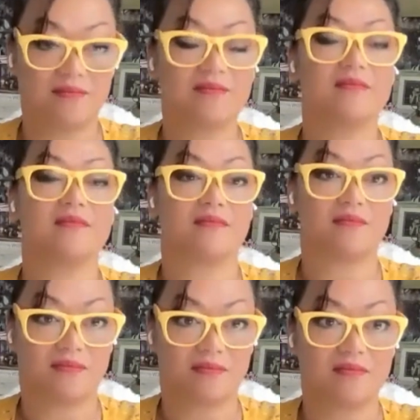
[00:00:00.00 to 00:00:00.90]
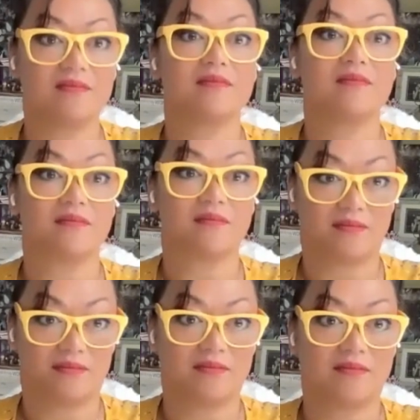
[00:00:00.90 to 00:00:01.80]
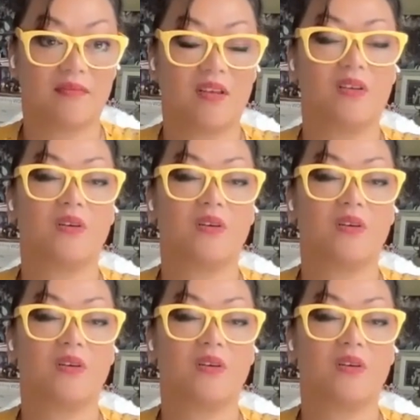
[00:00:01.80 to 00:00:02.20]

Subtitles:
They call it the invisible wound because you look